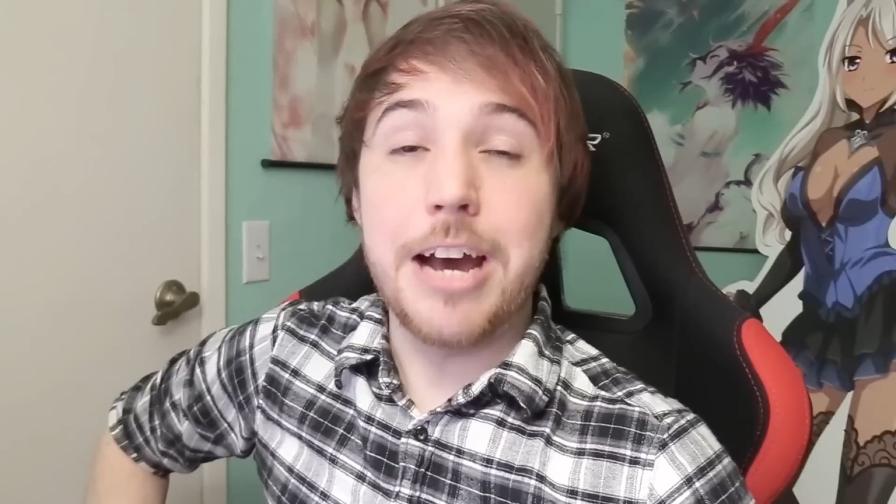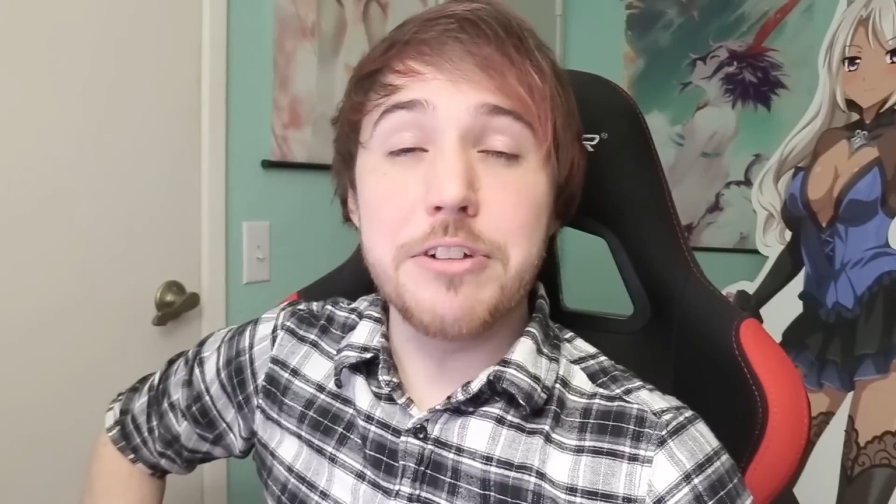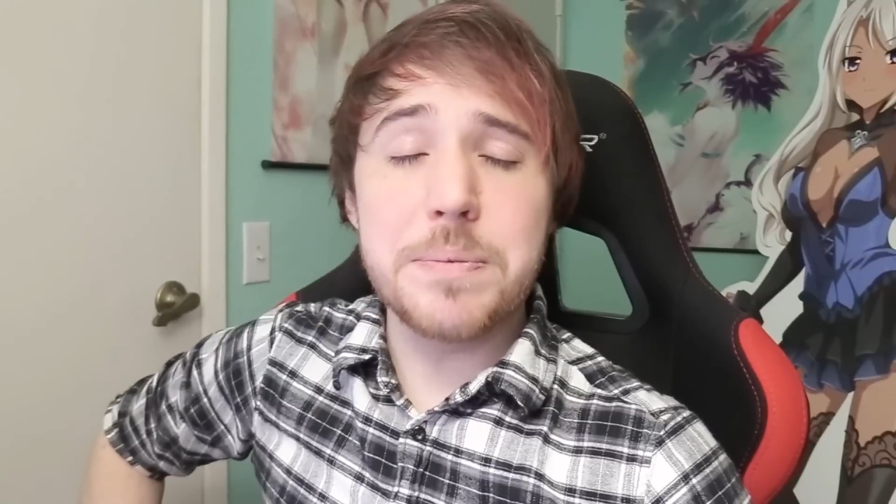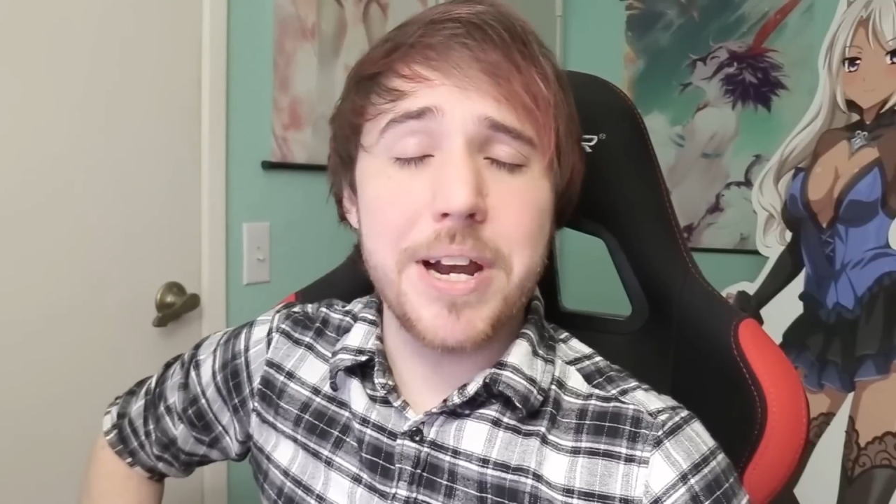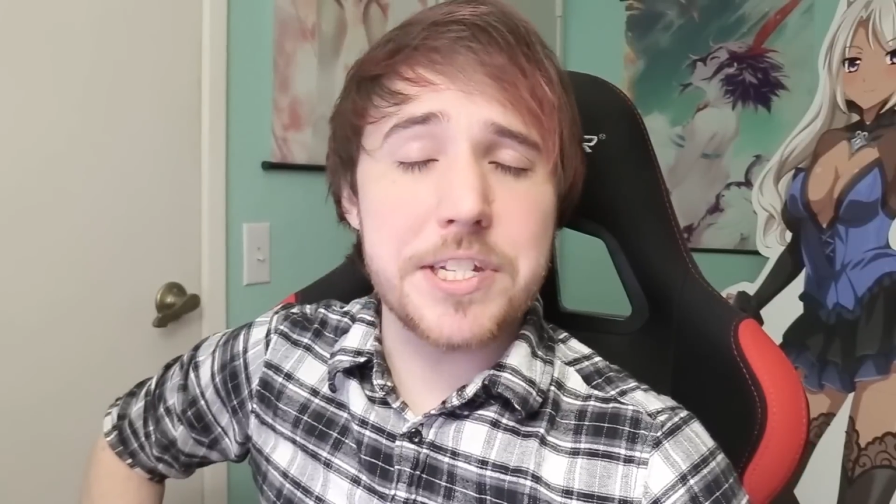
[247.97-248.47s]

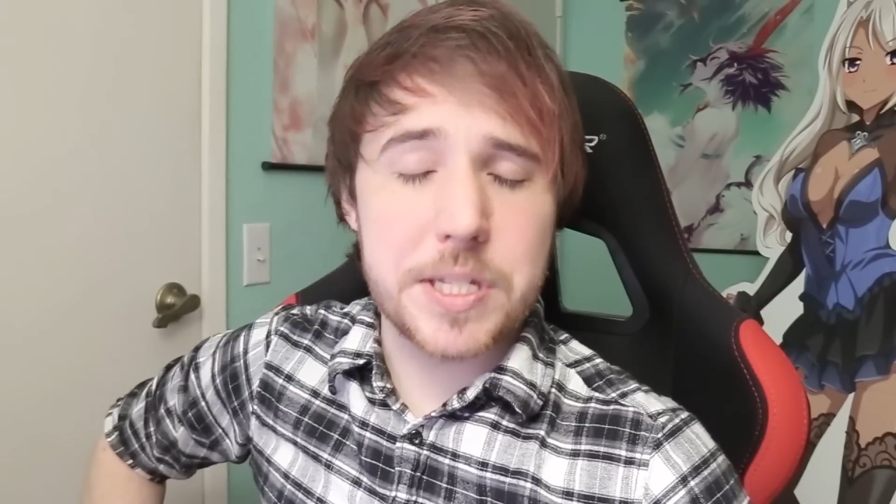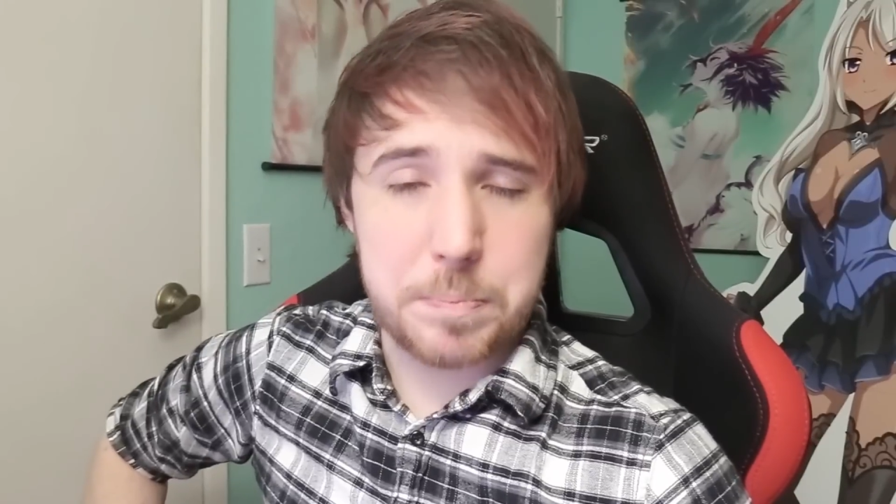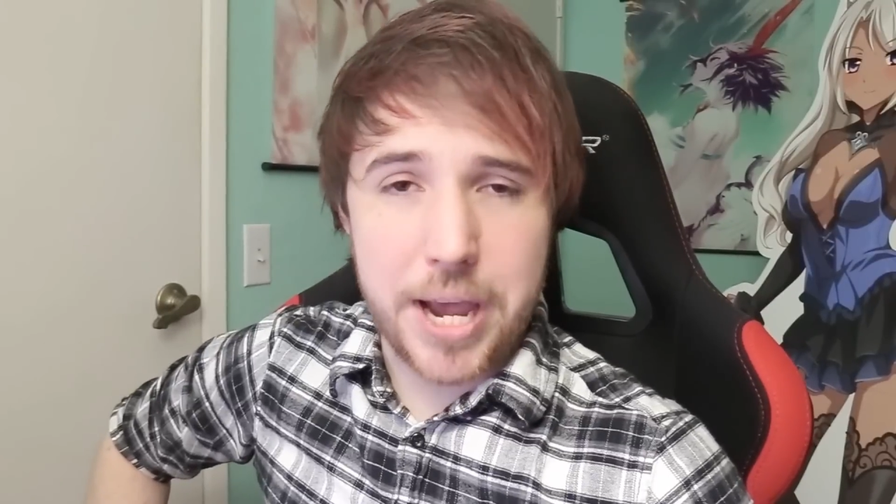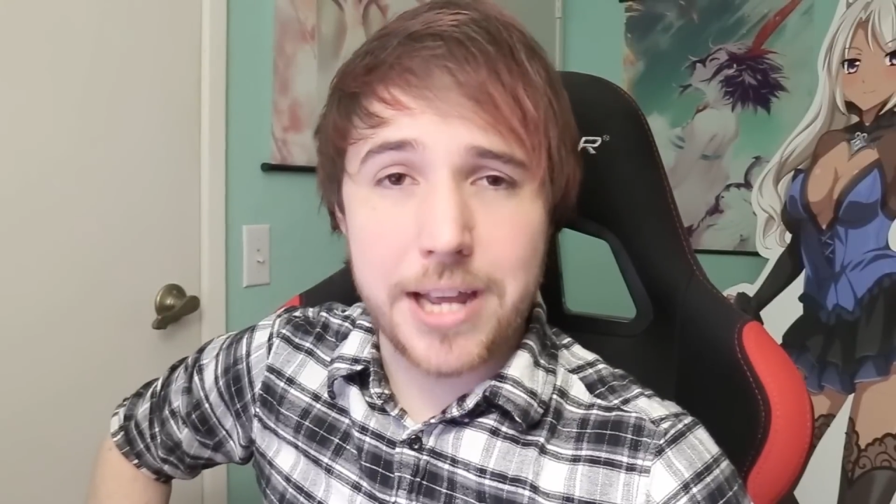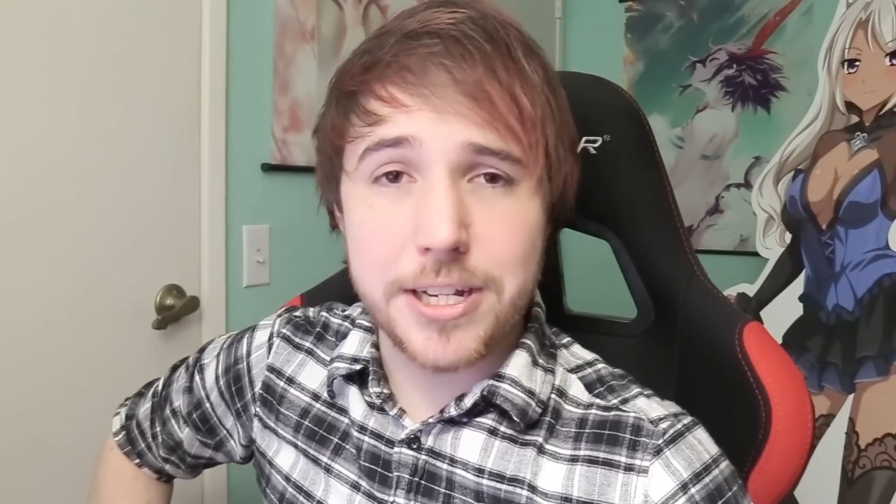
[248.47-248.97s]
That was my
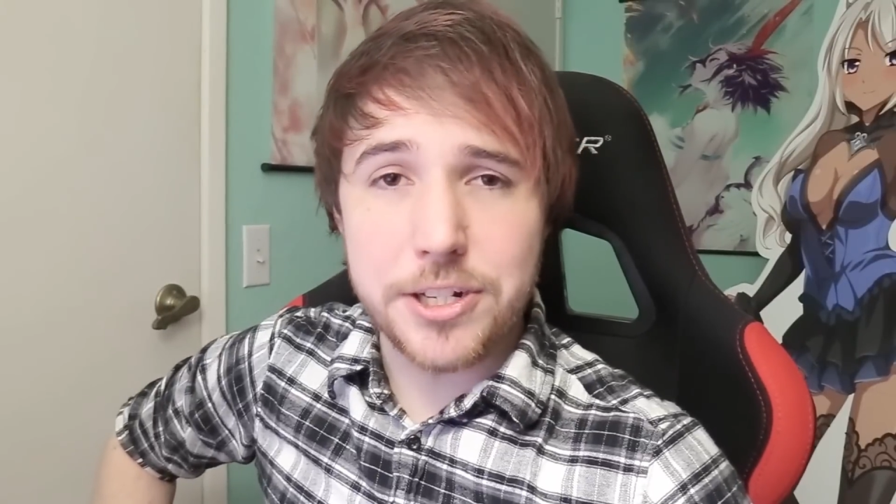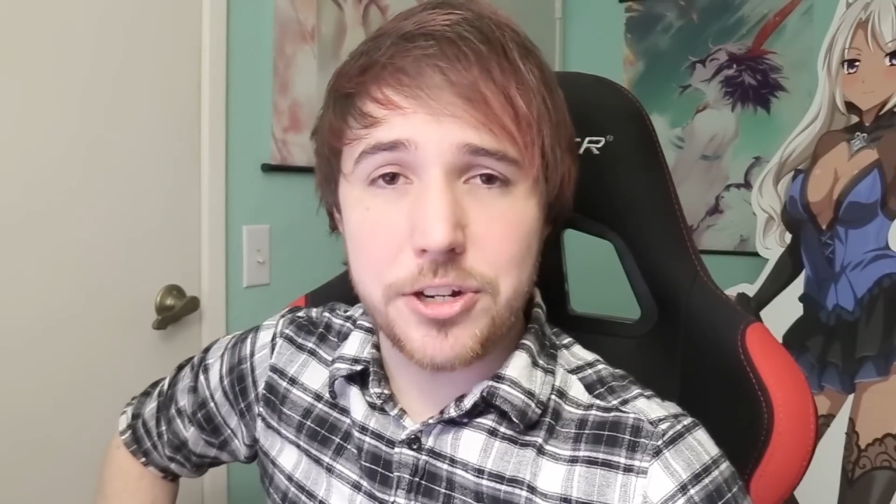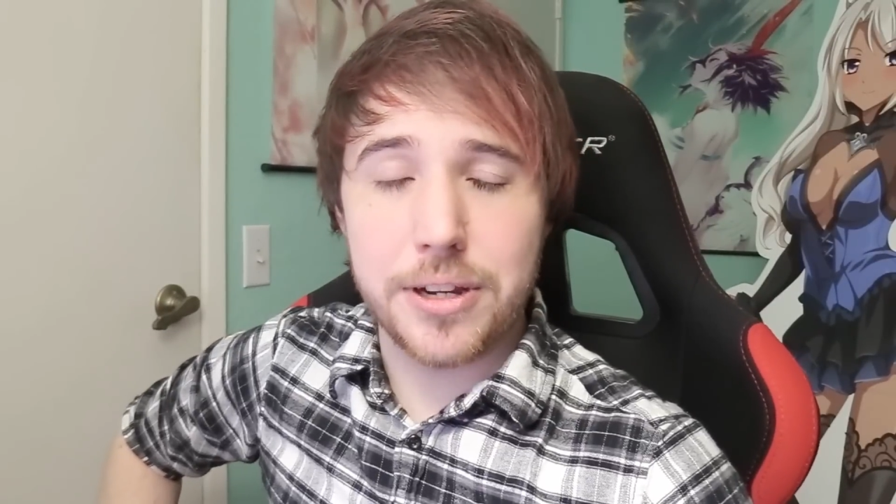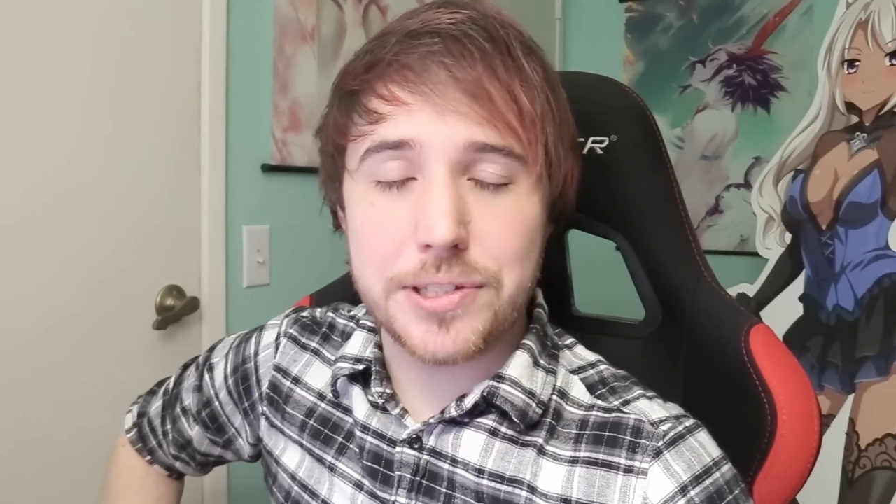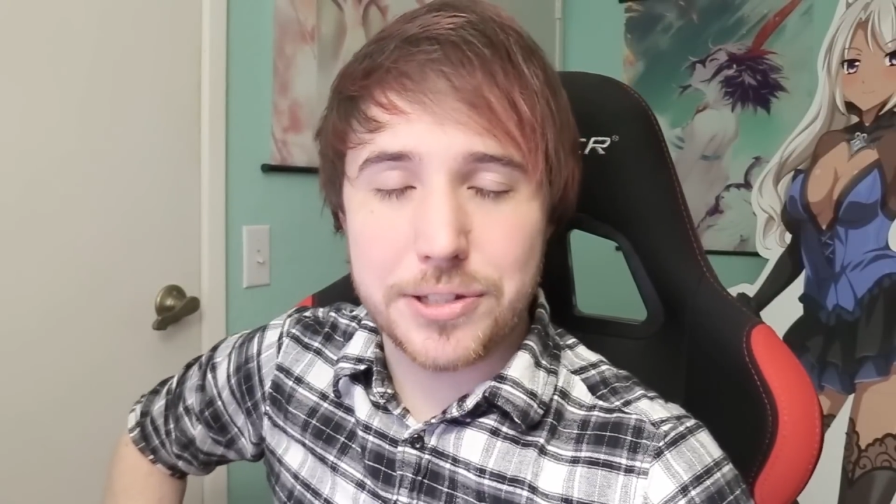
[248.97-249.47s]

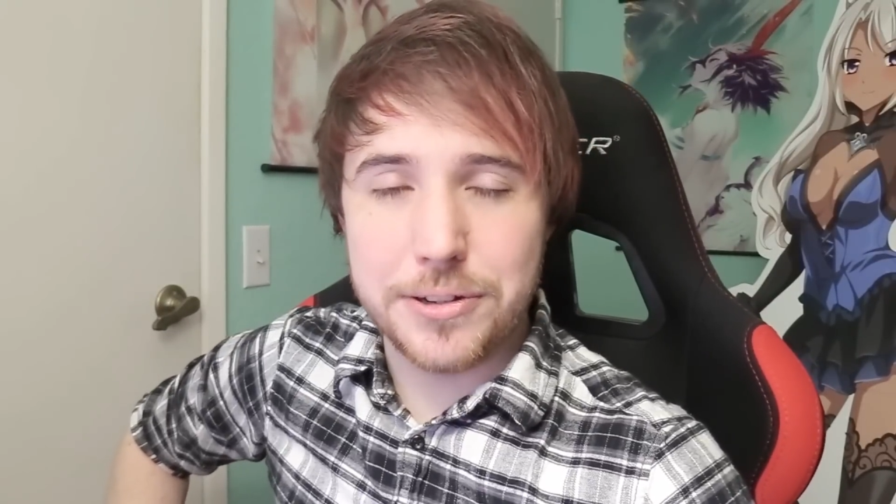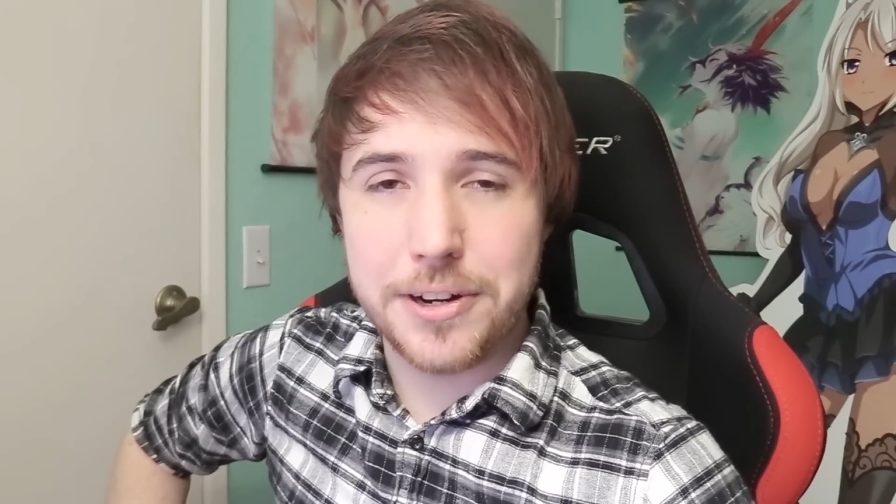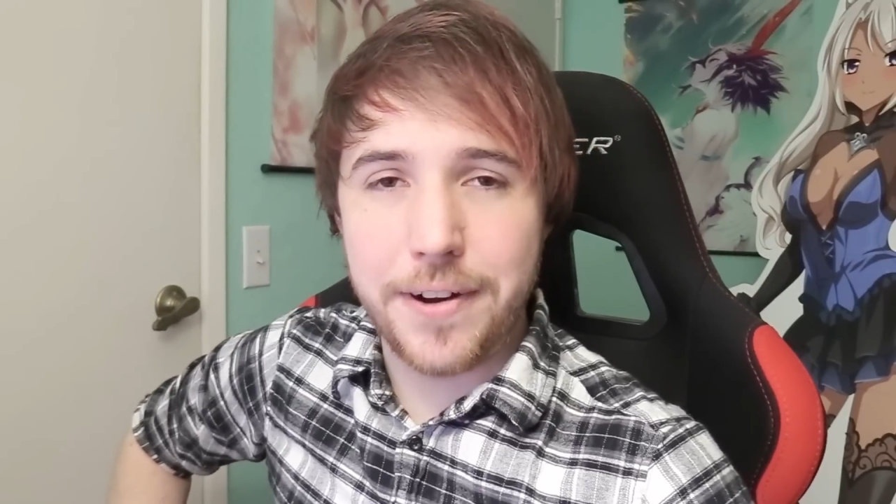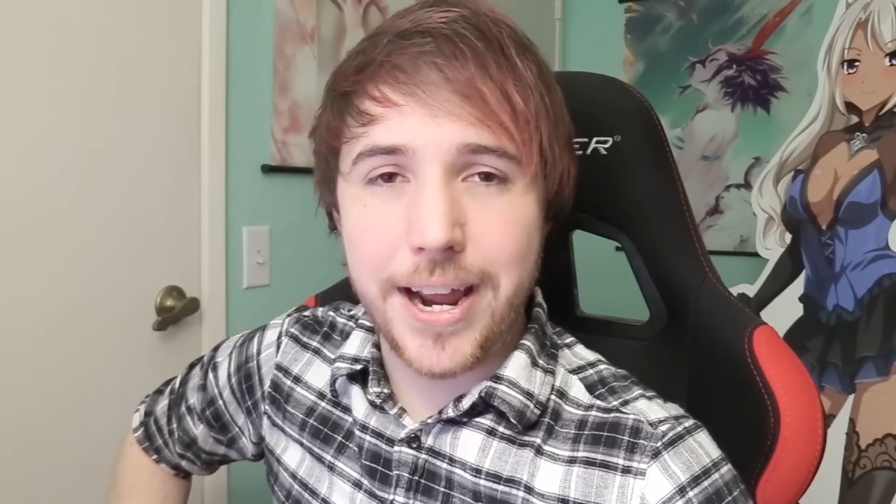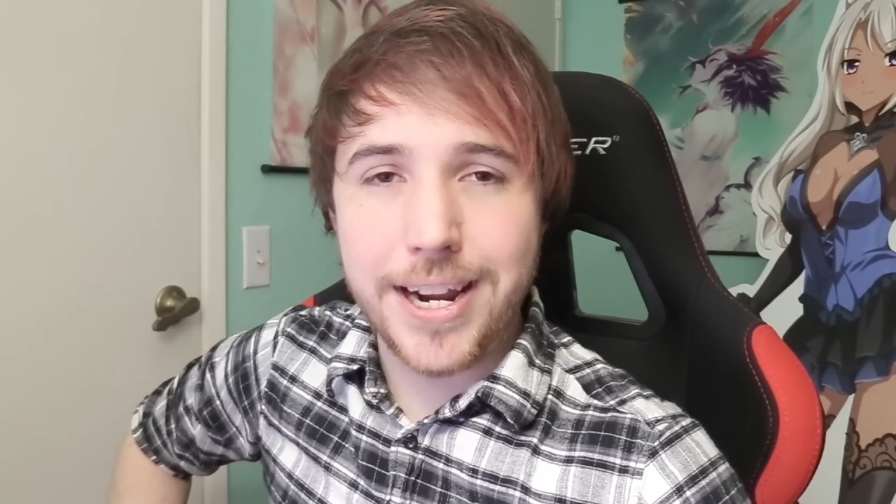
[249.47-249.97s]
Spanish
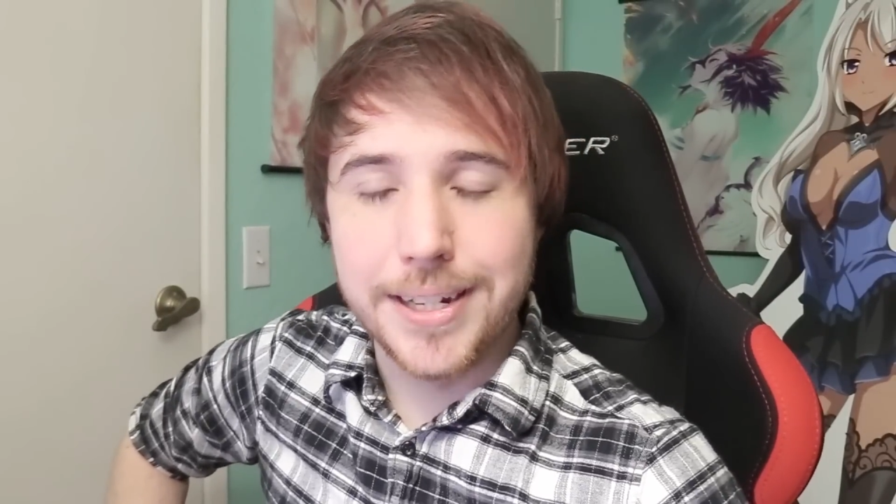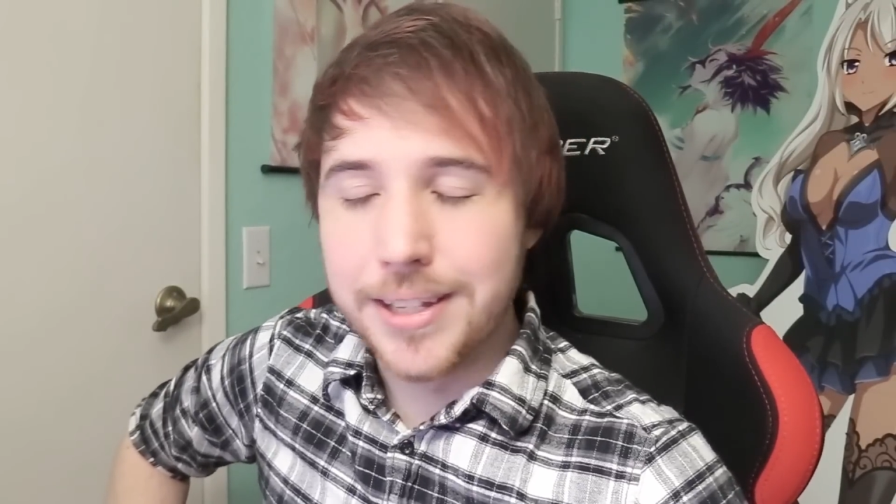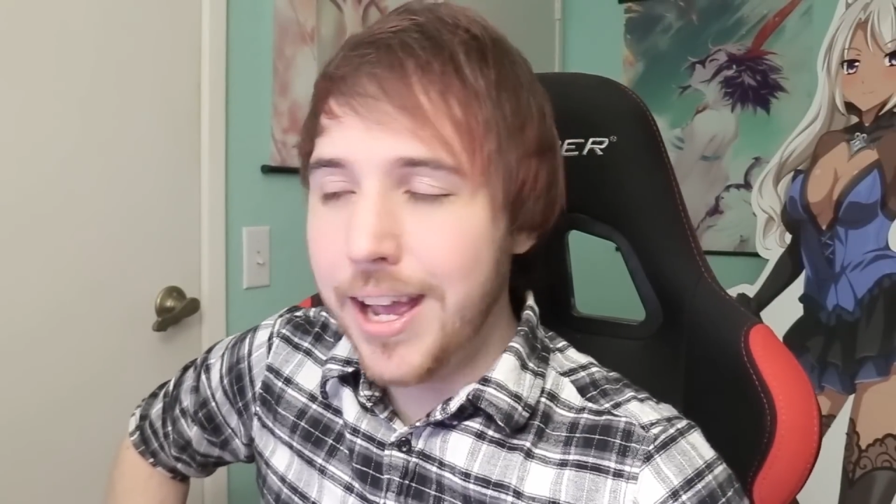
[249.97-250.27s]
tsundere.